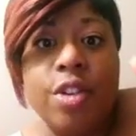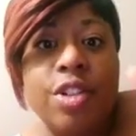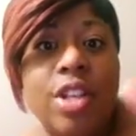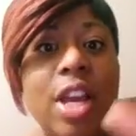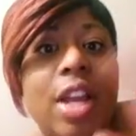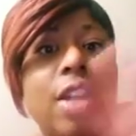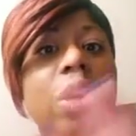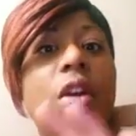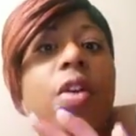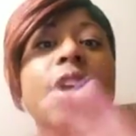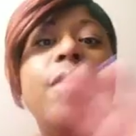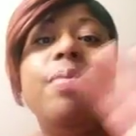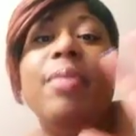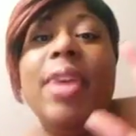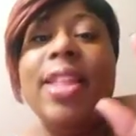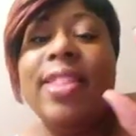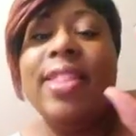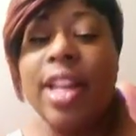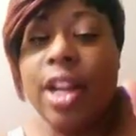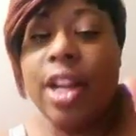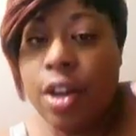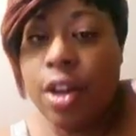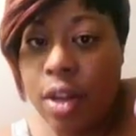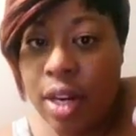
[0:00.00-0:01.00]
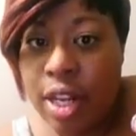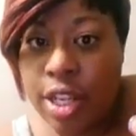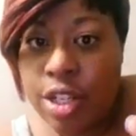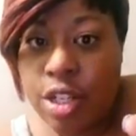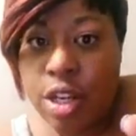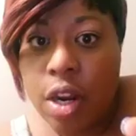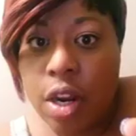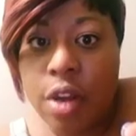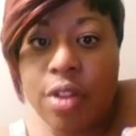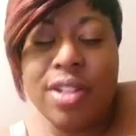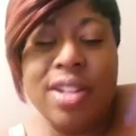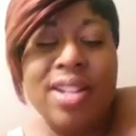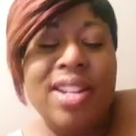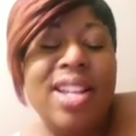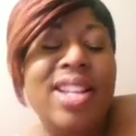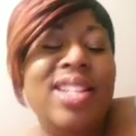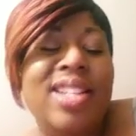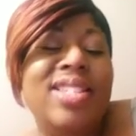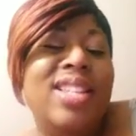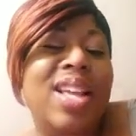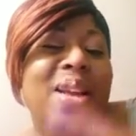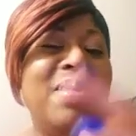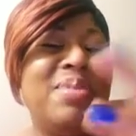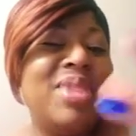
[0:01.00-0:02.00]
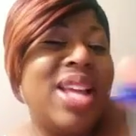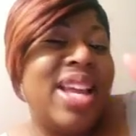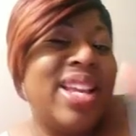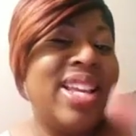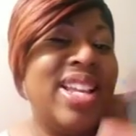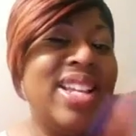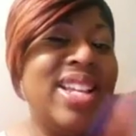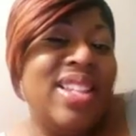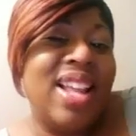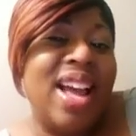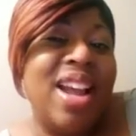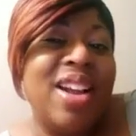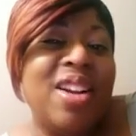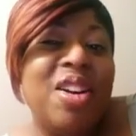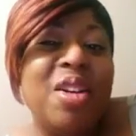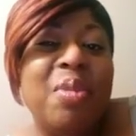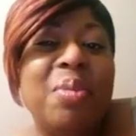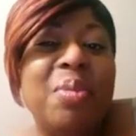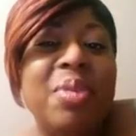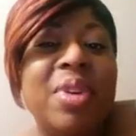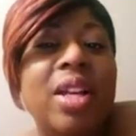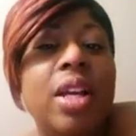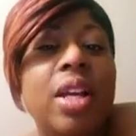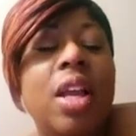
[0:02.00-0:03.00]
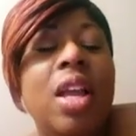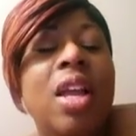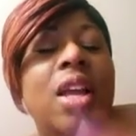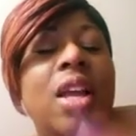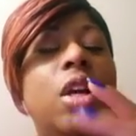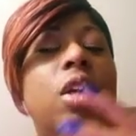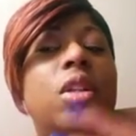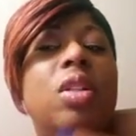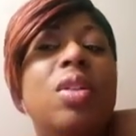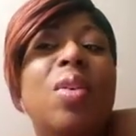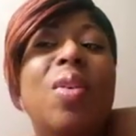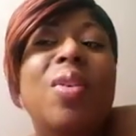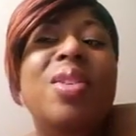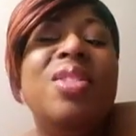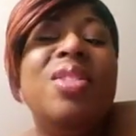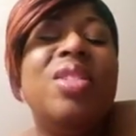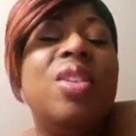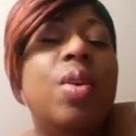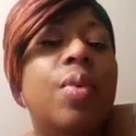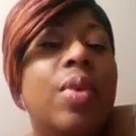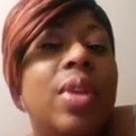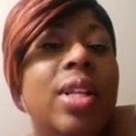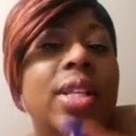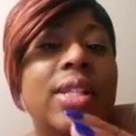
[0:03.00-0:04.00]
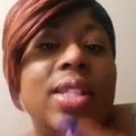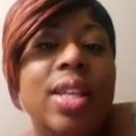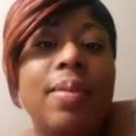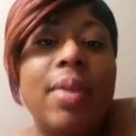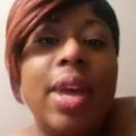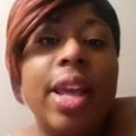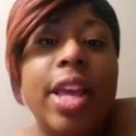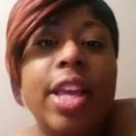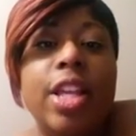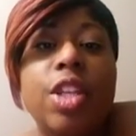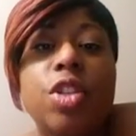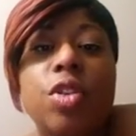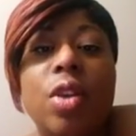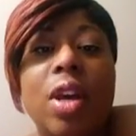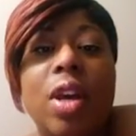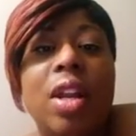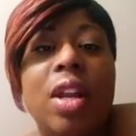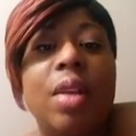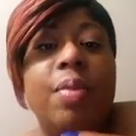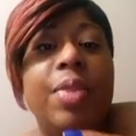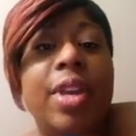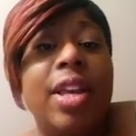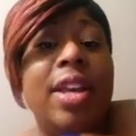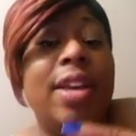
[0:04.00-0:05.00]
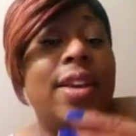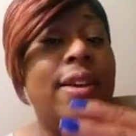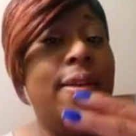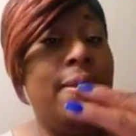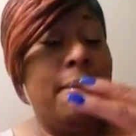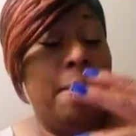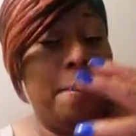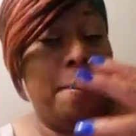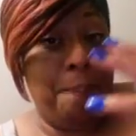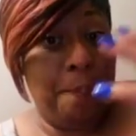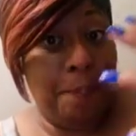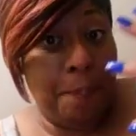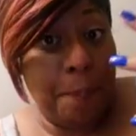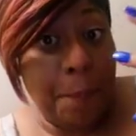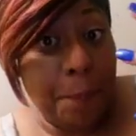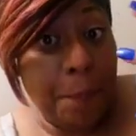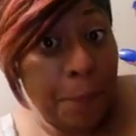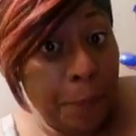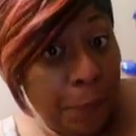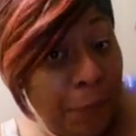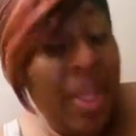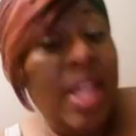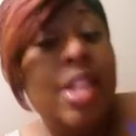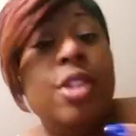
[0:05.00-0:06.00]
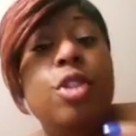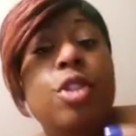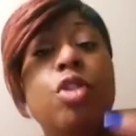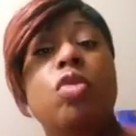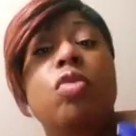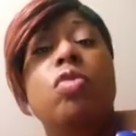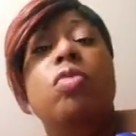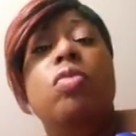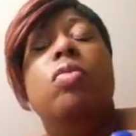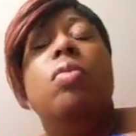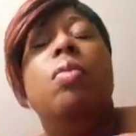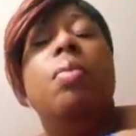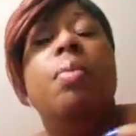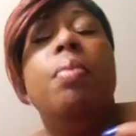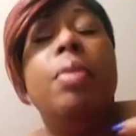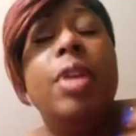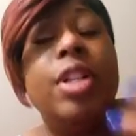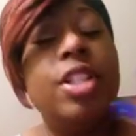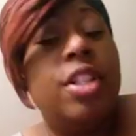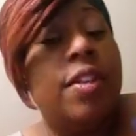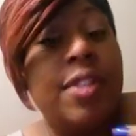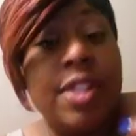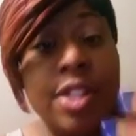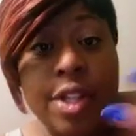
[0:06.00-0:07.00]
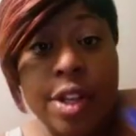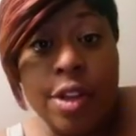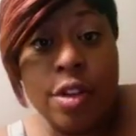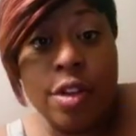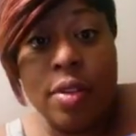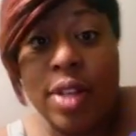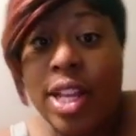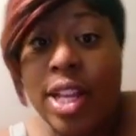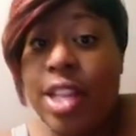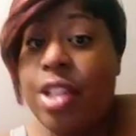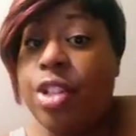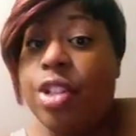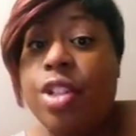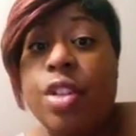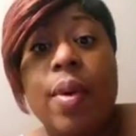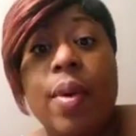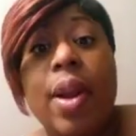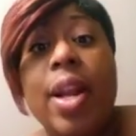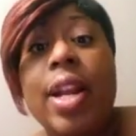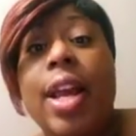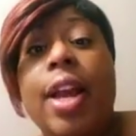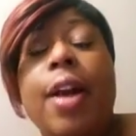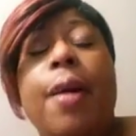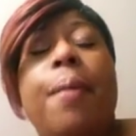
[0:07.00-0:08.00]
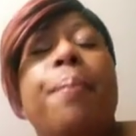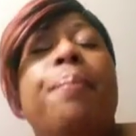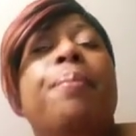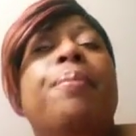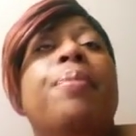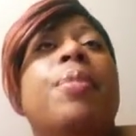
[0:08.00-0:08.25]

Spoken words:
I know he met that girl at church and he seems like he like her, but Lawrence don't really seem like he's trying to be into much of a serious relationship right now.